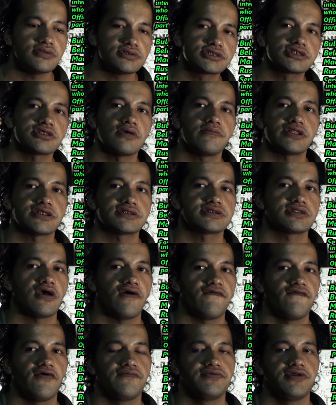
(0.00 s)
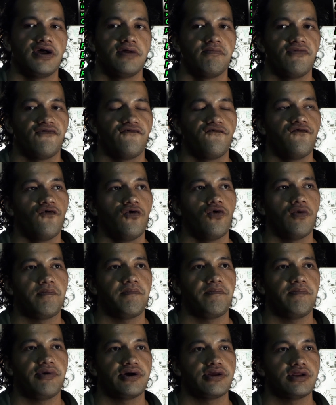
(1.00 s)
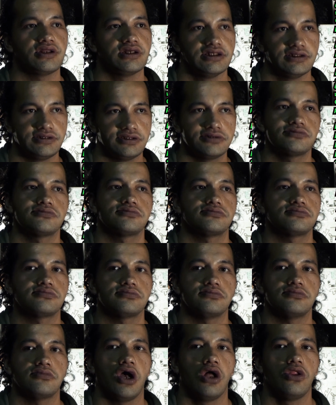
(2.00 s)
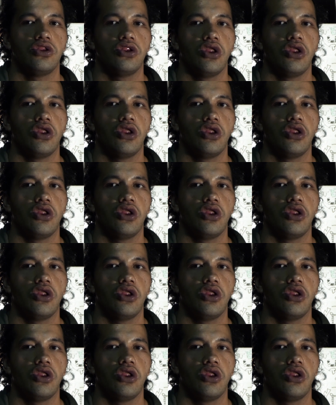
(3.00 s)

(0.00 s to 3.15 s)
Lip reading: some of the stuff I've done before, but it's a